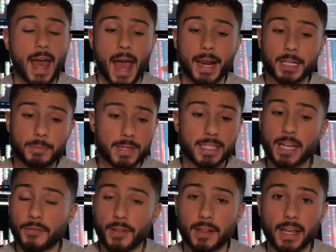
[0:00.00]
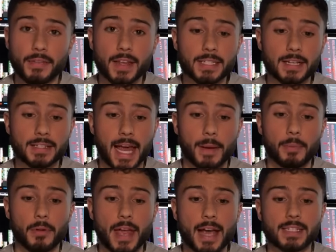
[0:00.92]
and specifically in this
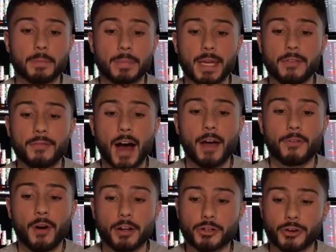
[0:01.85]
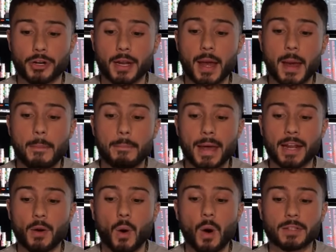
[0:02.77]
example, the S&P 500
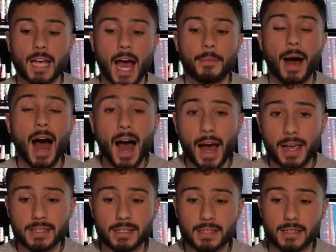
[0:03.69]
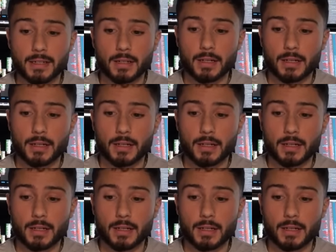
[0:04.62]
made all-time highs.